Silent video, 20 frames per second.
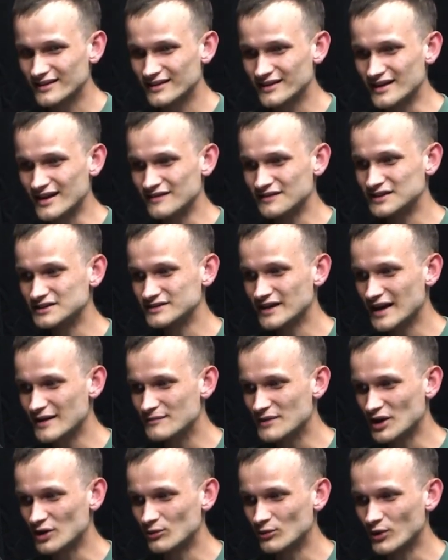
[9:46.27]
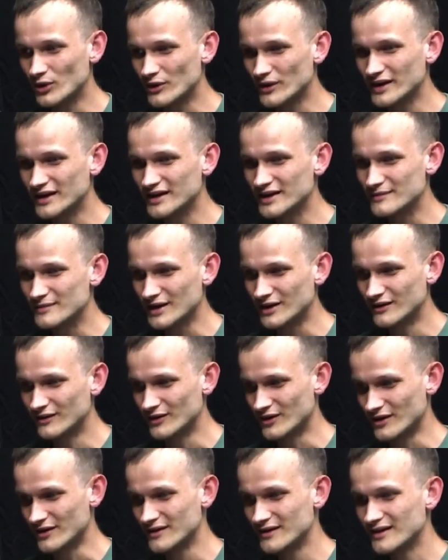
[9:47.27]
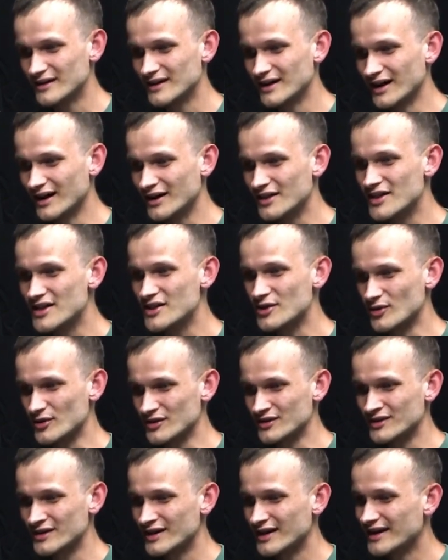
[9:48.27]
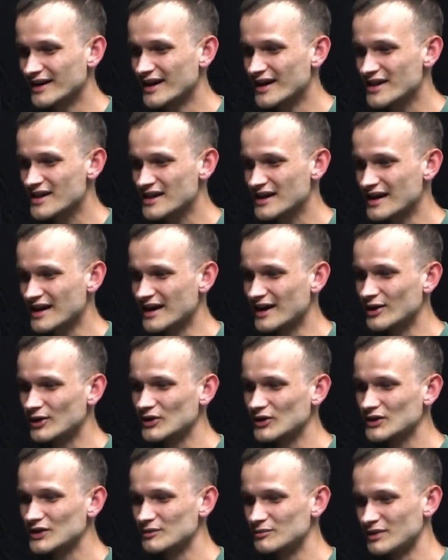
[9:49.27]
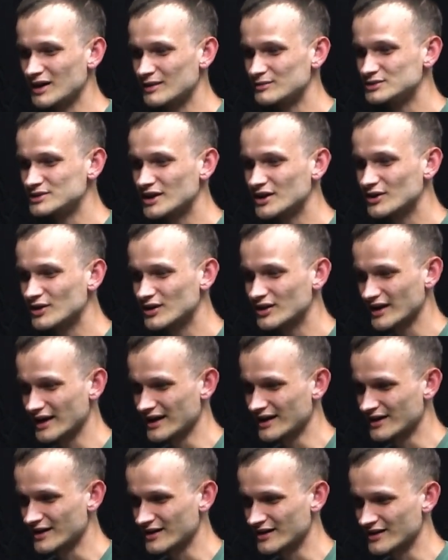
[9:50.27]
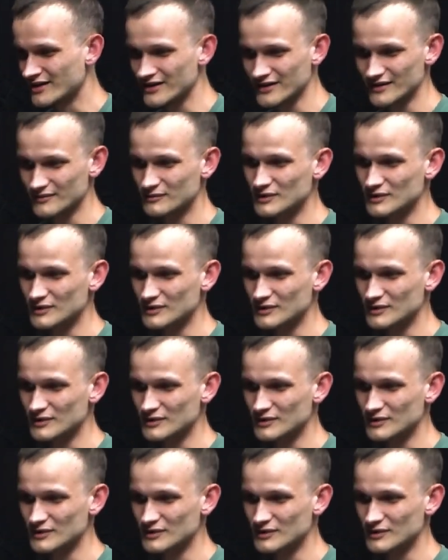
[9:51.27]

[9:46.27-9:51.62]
definitely a bit worried about, or uncertain, I guess, how the public and,